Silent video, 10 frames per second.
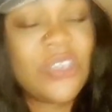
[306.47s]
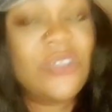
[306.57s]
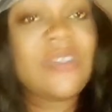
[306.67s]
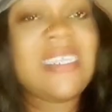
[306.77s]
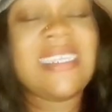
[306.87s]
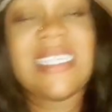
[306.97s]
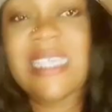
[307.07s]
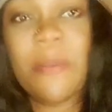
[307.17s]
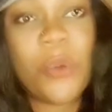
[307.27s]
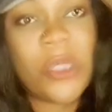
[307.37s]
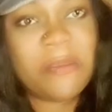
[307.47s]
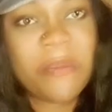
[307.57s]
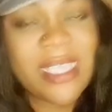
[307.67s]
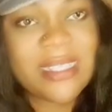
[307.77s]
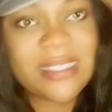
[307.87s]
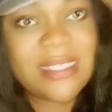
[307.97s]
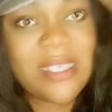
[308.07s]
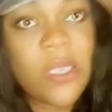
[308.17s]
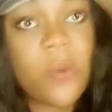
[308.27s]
You don't need disappointments.